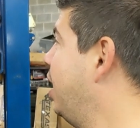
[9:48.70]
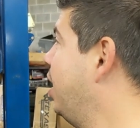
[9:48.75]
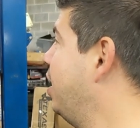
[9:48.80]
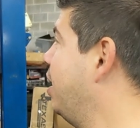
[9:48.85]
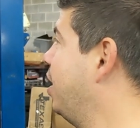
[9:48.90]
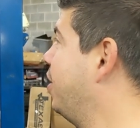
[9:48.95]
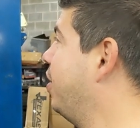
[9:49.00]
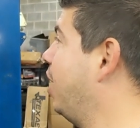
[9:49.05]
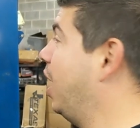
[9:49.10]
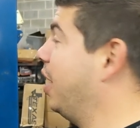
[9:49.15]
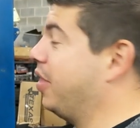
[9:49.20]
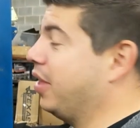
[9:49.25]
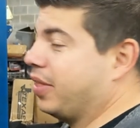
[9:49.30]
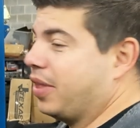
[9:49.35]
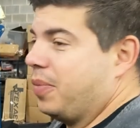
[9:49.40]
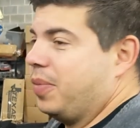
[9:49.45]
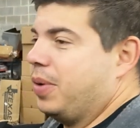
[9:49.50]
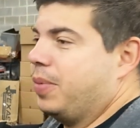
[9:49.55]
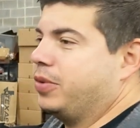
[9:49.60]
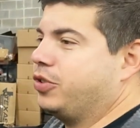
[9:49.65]
Yeah, I
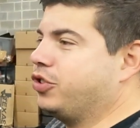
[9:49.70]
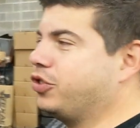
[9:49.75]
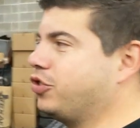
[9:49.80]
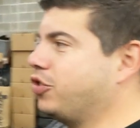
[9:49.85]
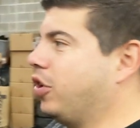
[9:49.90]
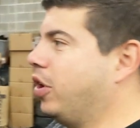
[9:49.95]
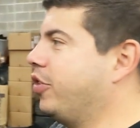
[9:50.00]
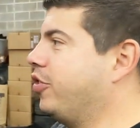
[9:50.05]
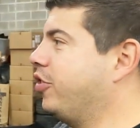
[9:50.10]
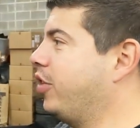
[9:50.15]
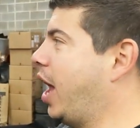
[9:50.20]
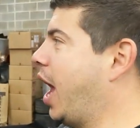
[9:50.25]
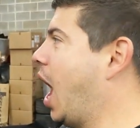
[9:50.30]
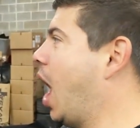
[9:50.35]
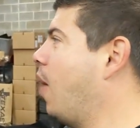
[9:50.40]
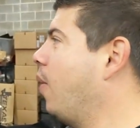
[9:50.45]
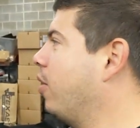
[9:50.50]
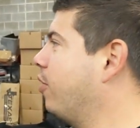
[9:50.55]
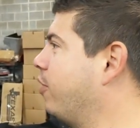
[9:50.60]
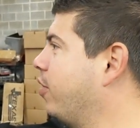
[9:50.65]
think that we would just charge an
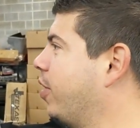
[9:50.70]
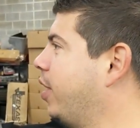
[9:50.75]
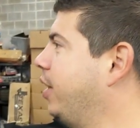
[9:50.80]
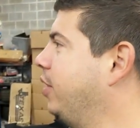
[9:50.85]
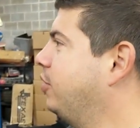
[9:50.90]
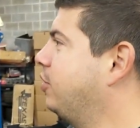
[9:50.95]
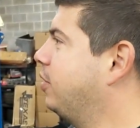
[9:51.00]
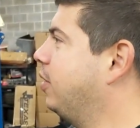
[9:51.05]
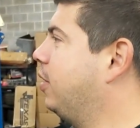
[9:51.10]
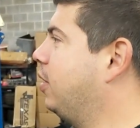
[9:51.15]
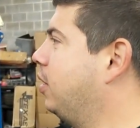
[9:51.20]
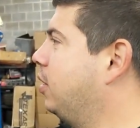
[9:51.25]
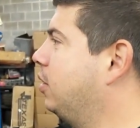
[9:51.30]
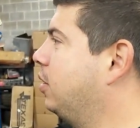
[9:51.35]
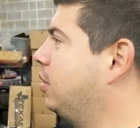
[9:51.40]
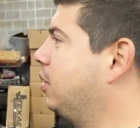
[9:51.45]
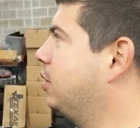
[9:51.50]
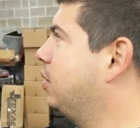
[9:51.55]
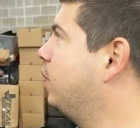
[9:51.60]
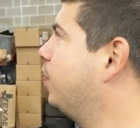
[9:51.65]
hour for install.
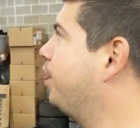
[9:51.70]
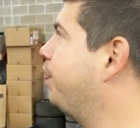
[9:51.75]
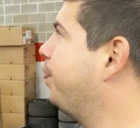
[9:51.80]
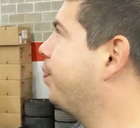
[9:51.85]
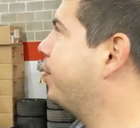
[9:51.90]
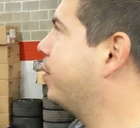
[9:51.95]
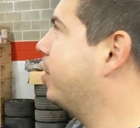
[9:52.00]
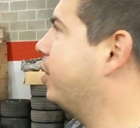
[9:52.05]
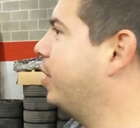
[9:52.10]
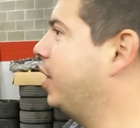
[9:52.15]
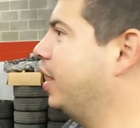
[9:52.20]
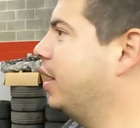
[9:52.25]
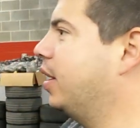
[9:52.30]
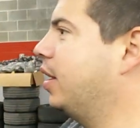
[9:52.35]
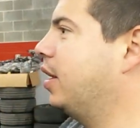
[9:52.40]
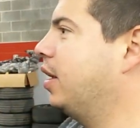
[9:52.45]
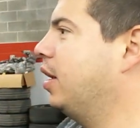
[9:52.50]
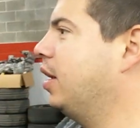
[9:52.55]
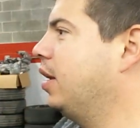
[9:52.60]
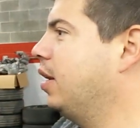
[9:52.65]
Like,
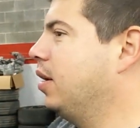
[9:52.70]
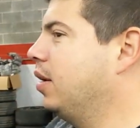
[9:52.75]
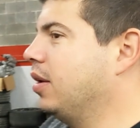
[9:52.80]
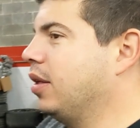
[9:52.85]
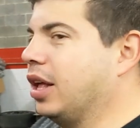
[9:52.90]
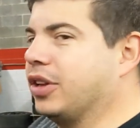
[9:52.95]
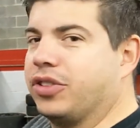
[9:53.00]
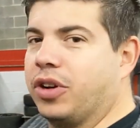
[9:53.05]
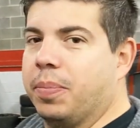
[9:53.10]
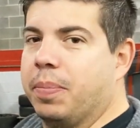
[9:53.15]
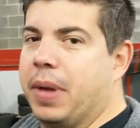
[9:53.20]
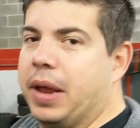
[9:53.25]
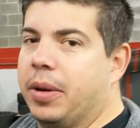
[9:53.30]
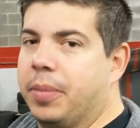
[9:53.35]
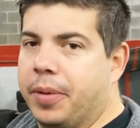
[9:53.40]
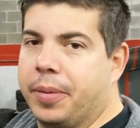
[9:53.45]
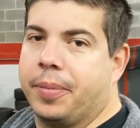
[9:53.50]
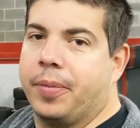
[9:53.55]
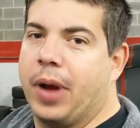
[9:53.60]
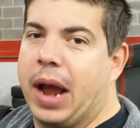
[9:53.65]
that's our
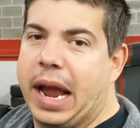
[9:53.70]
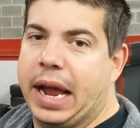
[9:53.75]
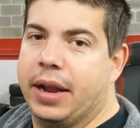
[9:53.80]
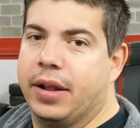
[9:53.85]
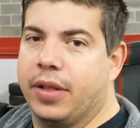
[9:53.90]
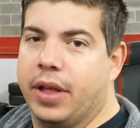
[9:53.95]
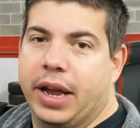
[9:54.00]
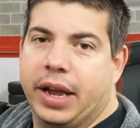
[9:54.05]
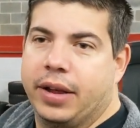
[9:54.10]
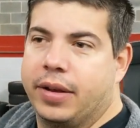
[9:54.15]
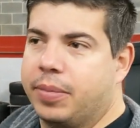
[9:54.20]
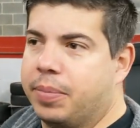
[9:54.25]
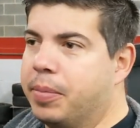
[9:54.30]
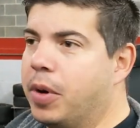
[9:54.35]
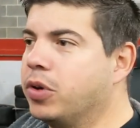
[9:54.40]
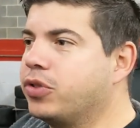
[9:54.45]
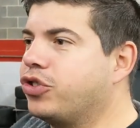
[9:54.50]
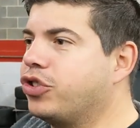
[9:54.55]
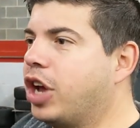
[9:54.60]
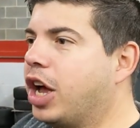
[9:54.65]
minimum rate. Like,
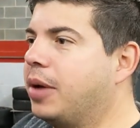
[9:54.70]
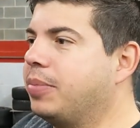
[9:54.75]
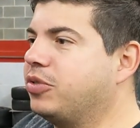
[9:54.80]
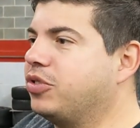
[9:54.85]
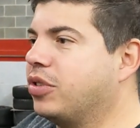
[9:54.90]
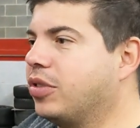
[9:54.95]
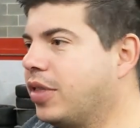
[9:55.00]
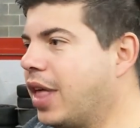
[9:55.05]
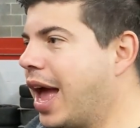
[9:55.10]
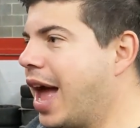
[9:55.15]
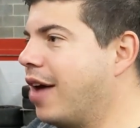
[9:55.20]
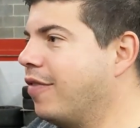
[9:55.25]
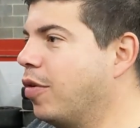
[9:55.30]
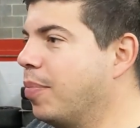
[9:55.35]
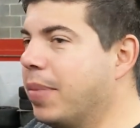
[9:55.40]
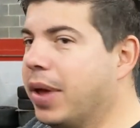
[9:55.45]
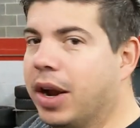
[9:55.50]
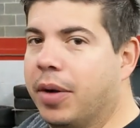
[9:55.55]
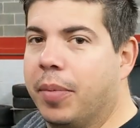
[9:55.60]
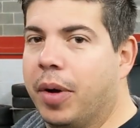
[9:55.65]
most shops, they have a
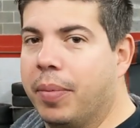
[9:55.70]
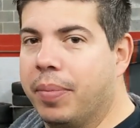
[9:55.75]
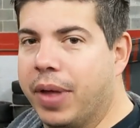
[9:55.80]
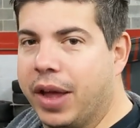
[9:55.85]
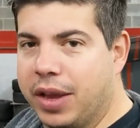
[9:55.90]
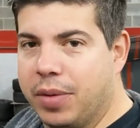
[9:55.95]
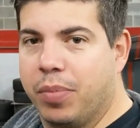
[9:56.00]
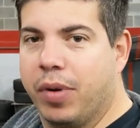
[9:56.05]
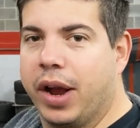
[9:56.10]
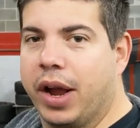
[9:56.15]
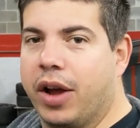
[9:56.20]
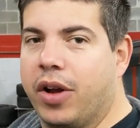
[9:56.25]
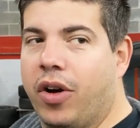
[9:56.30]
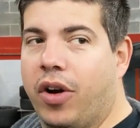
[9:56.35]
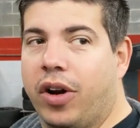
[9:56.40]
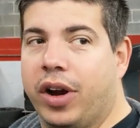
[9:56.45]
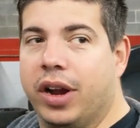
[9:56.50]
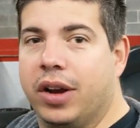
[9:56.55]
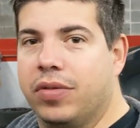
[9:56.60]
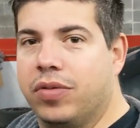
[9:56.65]
minimum that you bring a
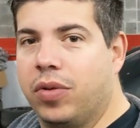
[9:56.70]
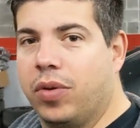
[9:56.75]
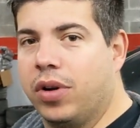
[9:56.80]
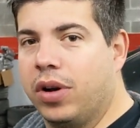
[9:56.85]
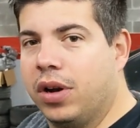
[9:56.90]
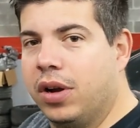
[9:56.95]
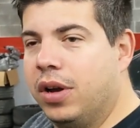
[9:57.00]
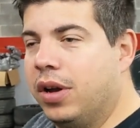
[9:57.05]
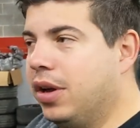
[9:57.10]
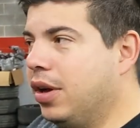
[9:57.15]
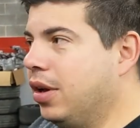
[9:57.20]
car in for.